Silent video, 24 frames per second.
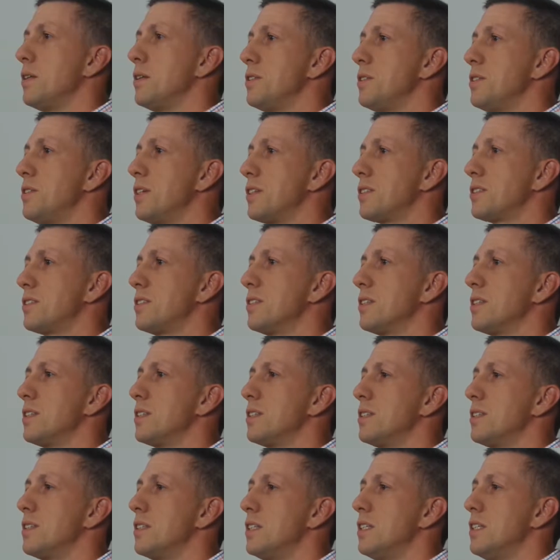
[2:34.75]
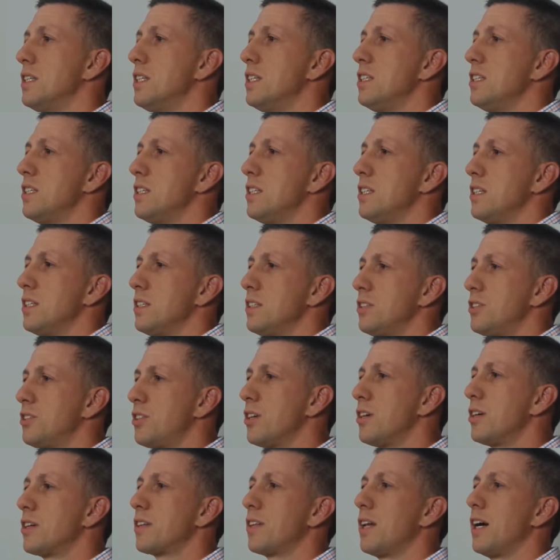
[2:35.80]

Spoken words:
just to chug